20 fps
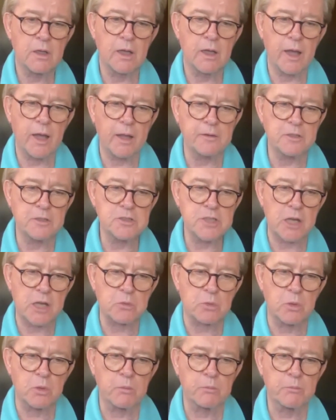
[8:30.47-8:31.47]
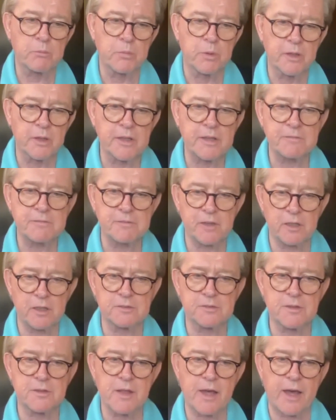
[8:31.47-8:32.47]
And the general belief
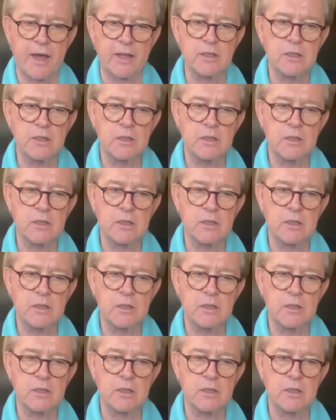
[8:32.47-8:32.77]
is that